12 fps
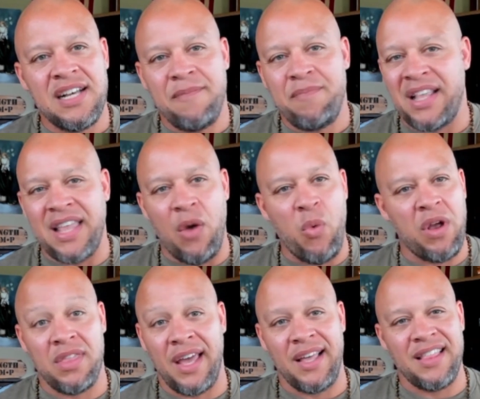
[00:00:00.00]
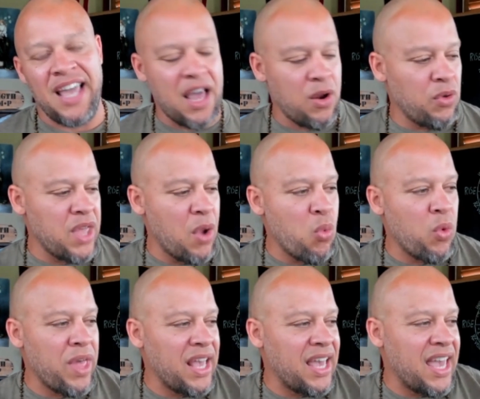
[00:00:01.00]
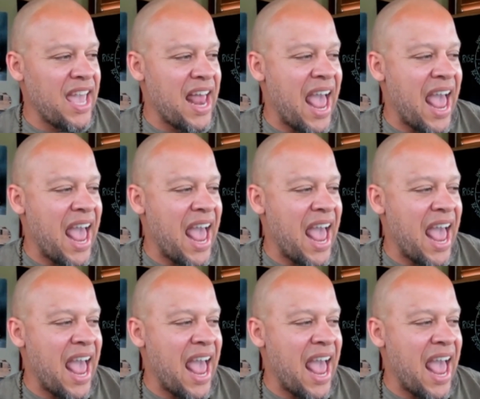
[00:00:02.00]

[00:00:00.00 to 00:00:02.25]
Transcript: like they wear, like they gotta, they, they can't